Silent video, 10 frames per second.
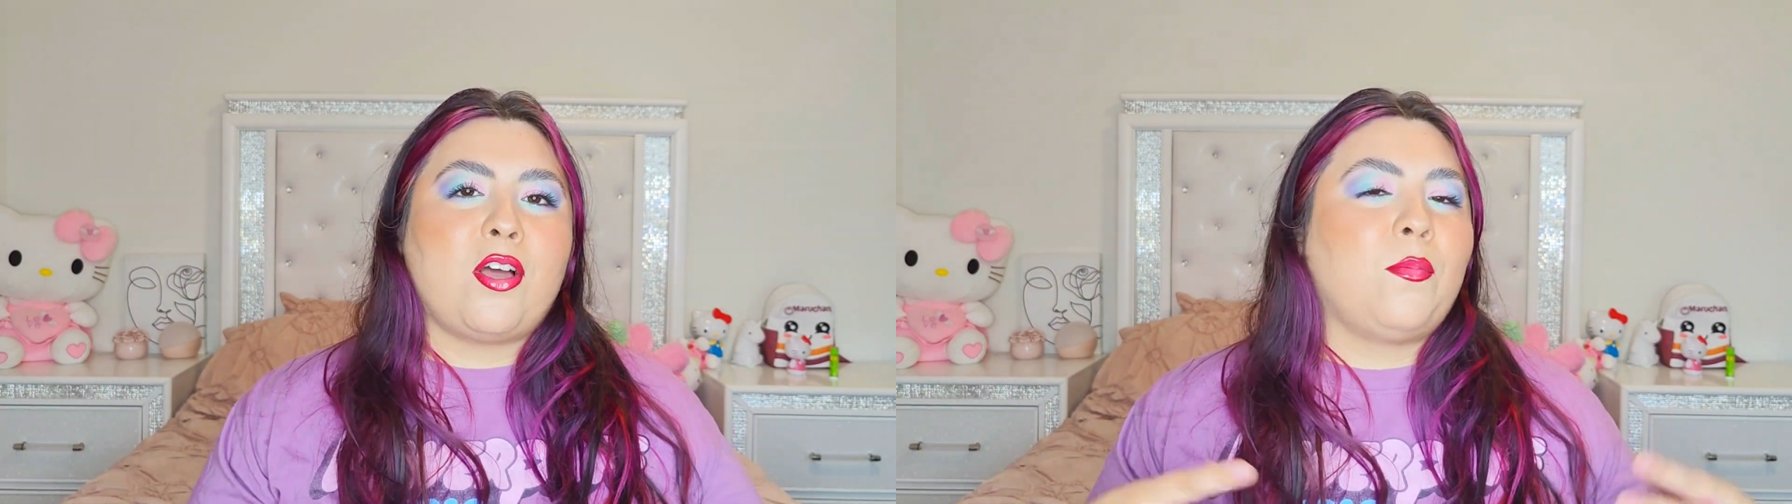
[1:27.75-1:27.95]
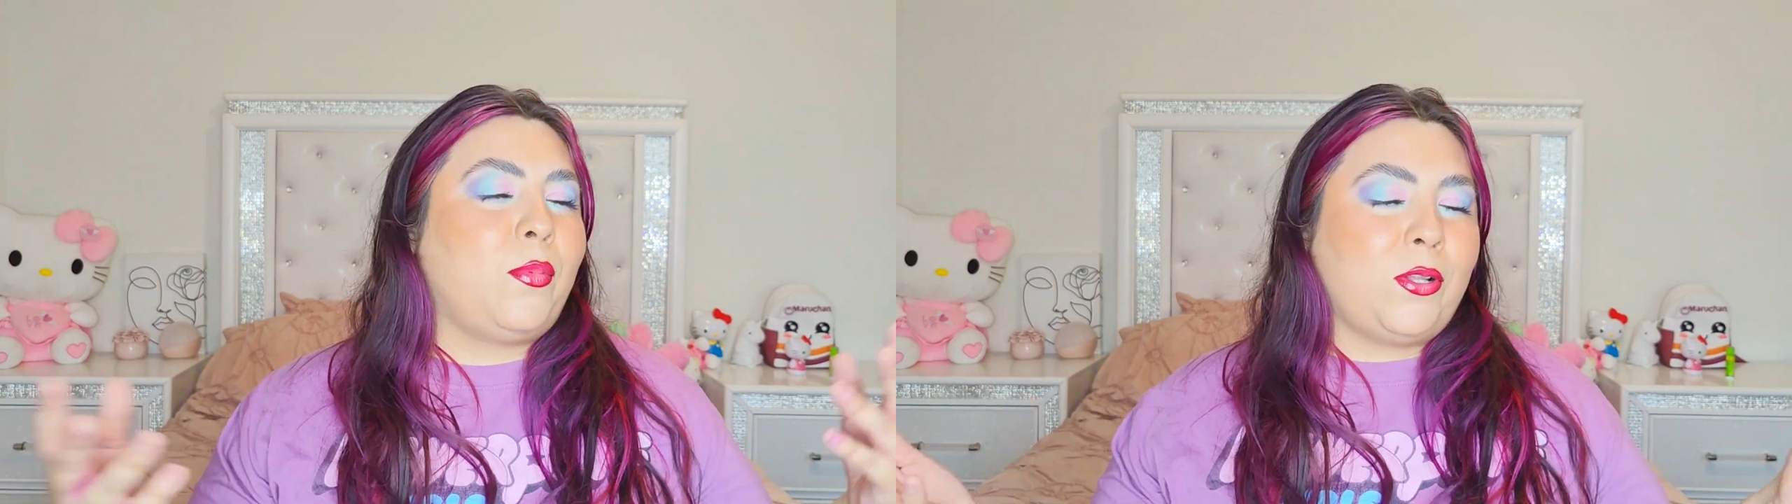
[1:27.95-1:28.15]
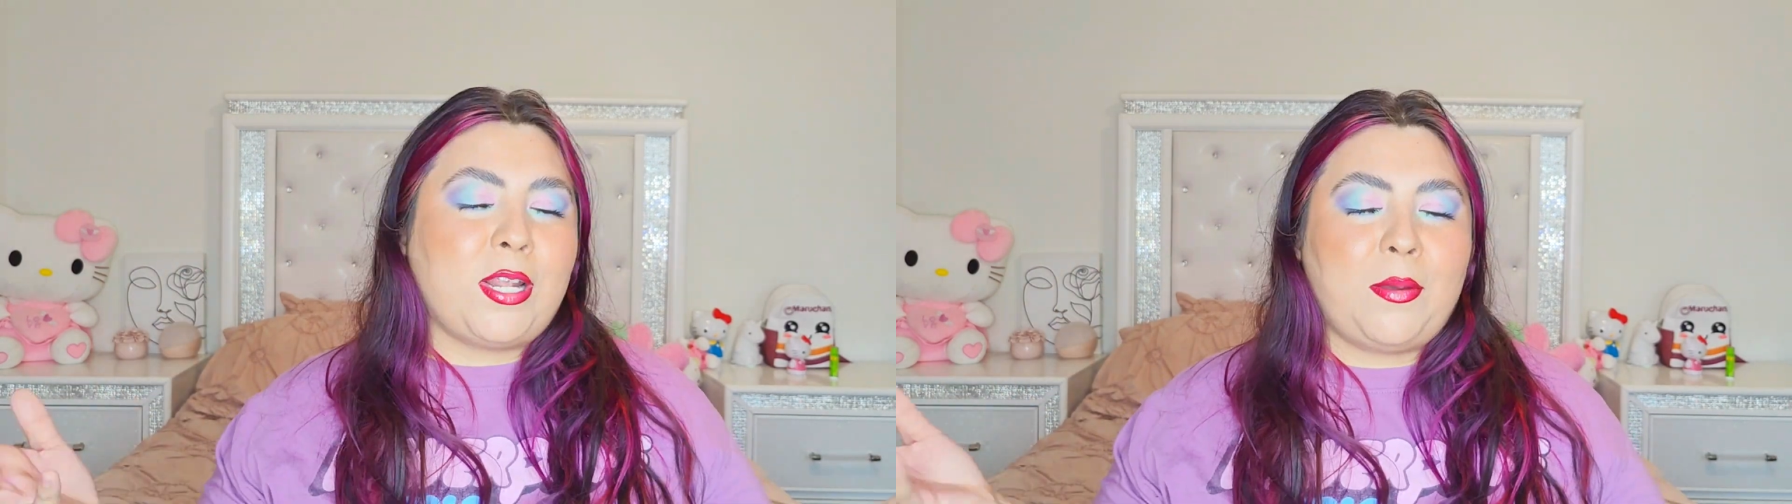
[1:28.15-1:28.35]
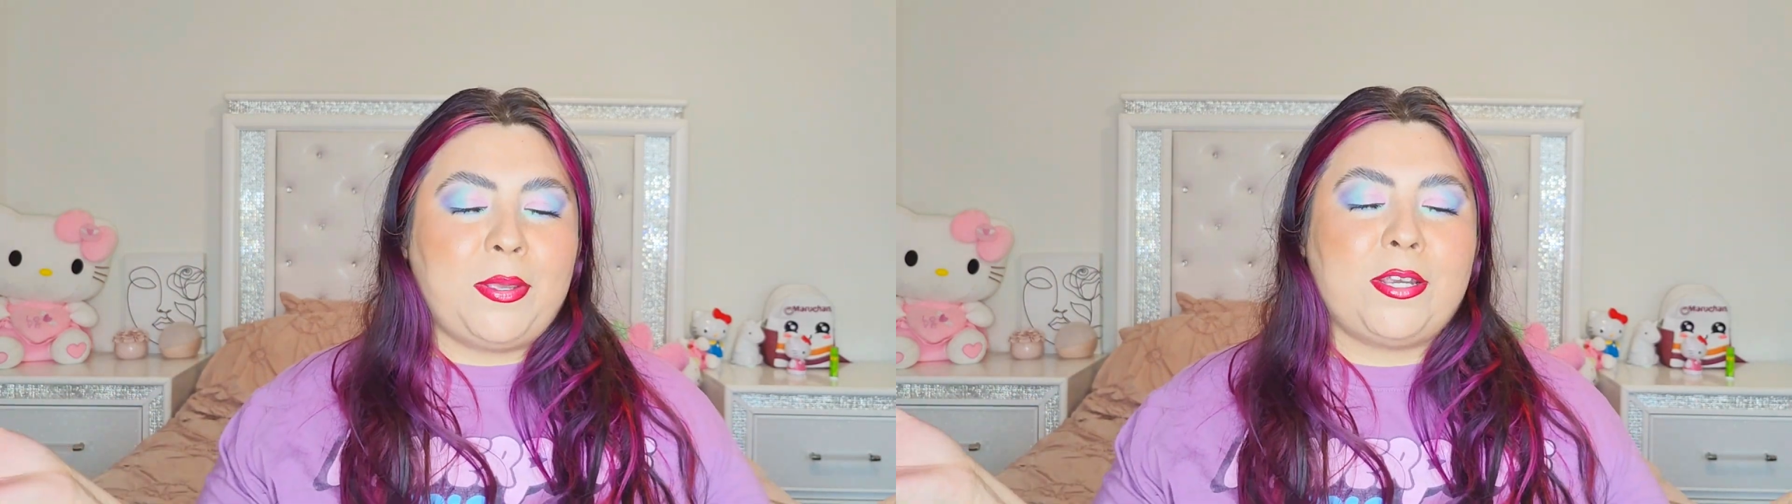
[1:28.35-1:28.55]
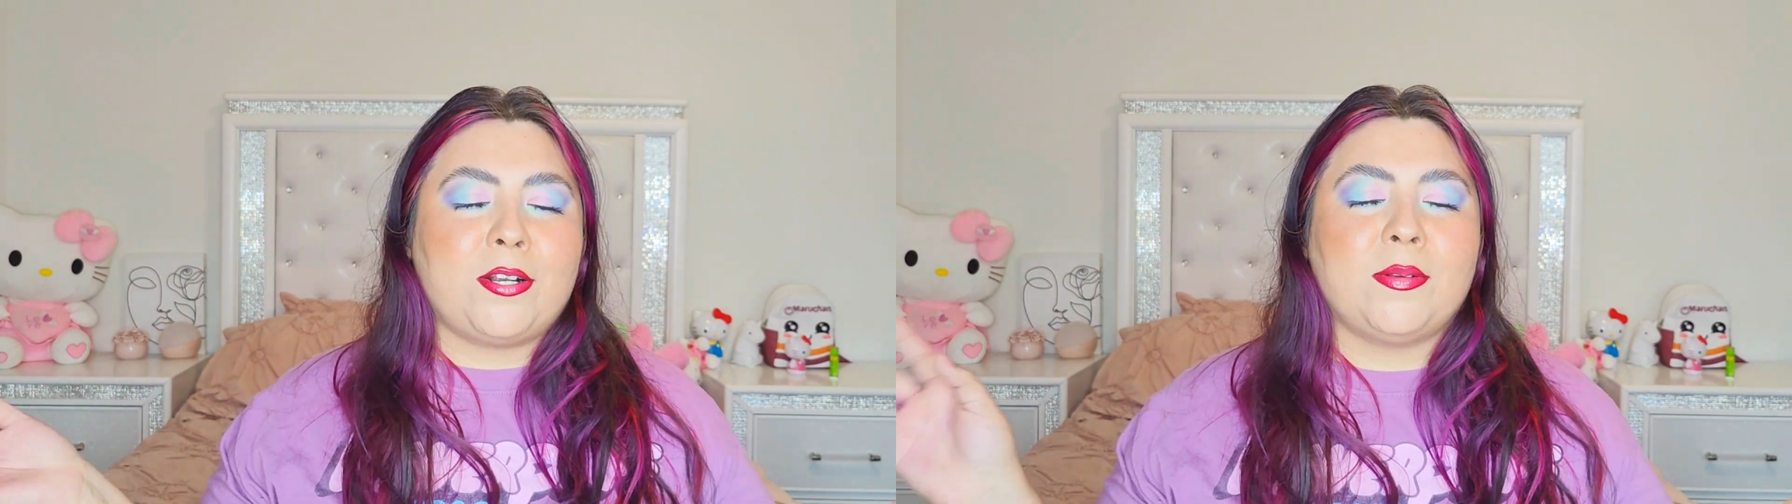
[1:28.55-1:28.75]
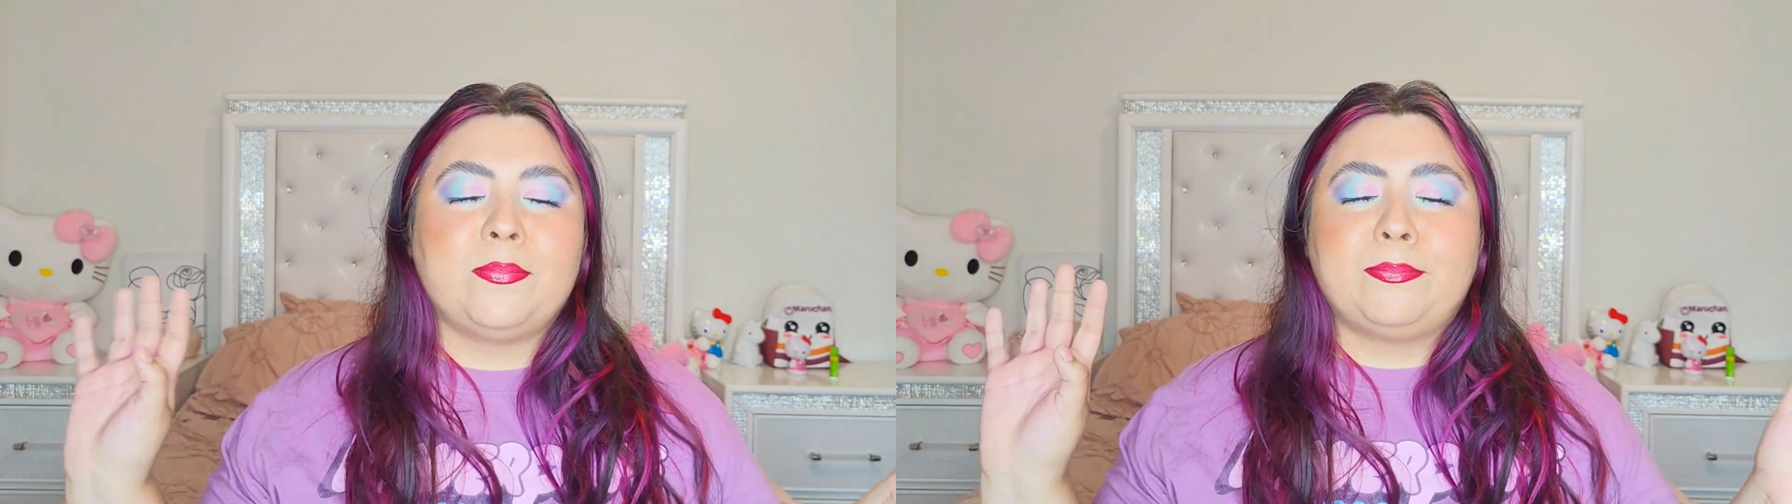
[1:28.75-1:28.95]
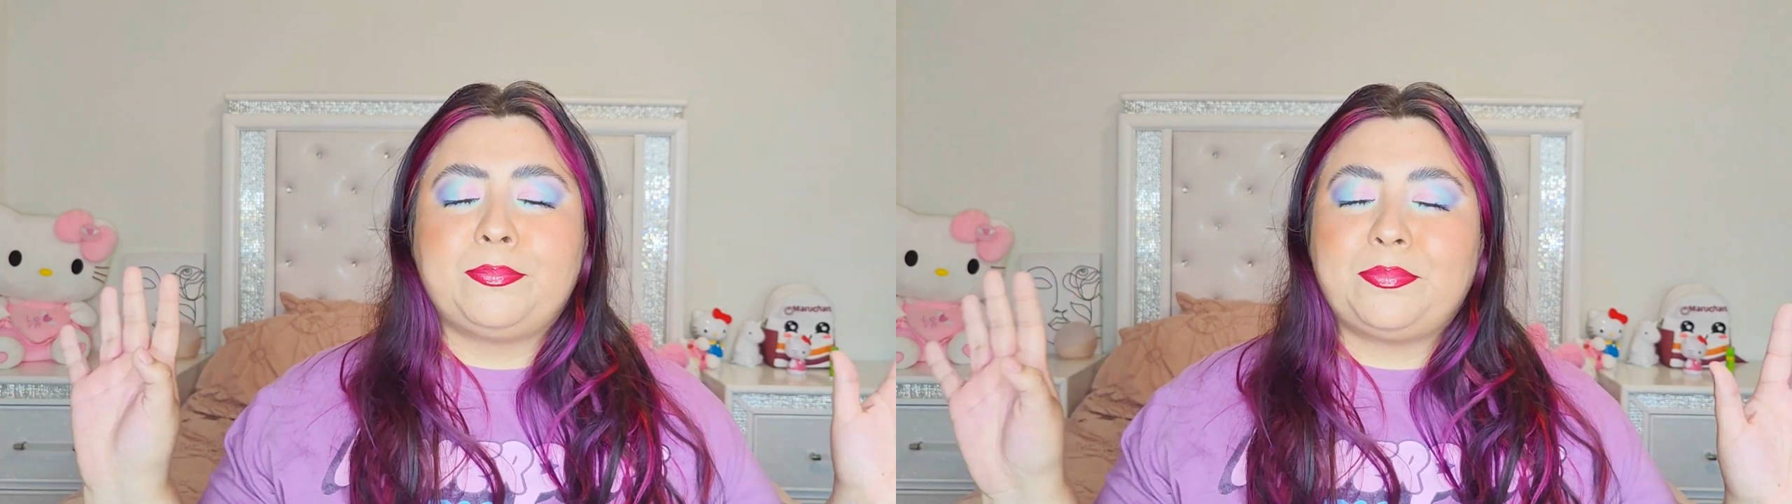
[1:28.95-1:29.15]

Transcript: I'll pull it up here.